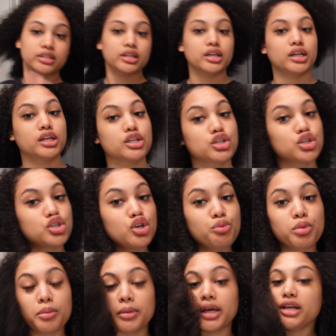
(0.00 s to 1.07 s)
see, it is
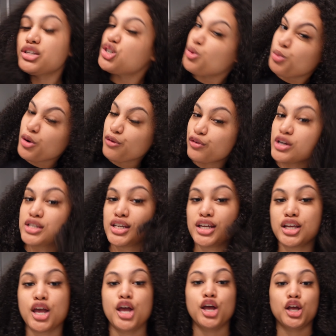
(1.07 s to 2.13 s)
super big, super
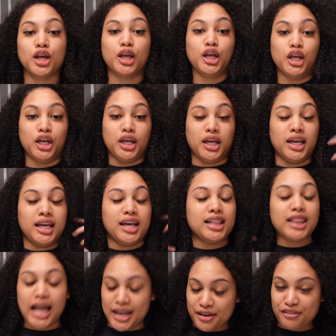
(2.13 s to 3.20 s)
frizzy, a
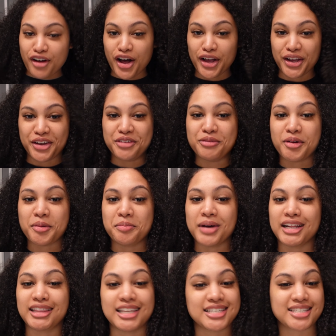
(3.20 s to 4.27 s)
lot of volume,
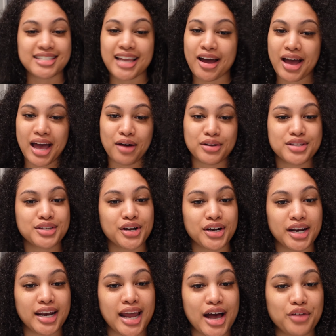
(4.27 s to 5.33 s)
but this is not how it
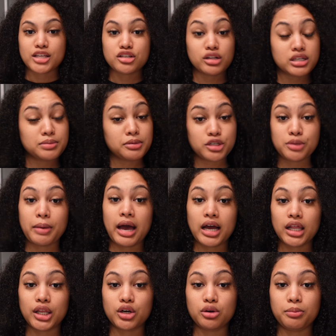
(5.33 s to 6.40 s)
started out. So let's push it back
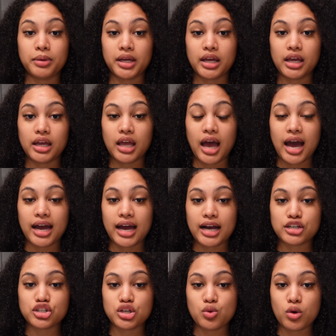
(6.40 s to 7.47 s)
a little bit. I
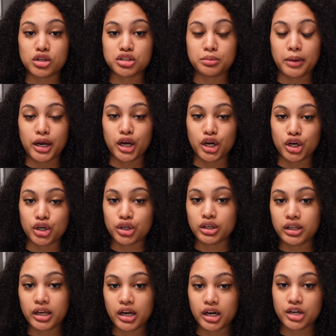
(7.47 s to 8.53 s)
actually washed my hair
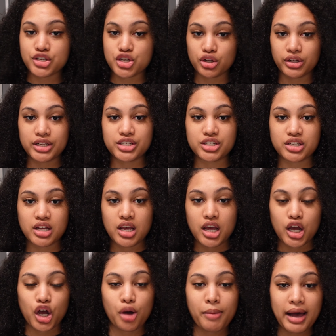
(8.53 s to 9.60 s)
earlier, so let's
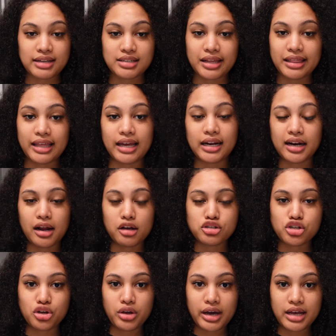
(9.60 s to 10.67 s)
go back to then and I'll
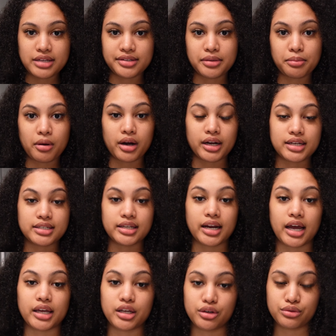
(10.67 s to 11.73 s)
show you guys the products that
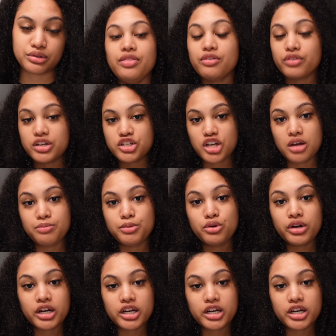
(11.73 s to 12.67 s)
I use. The shampoo and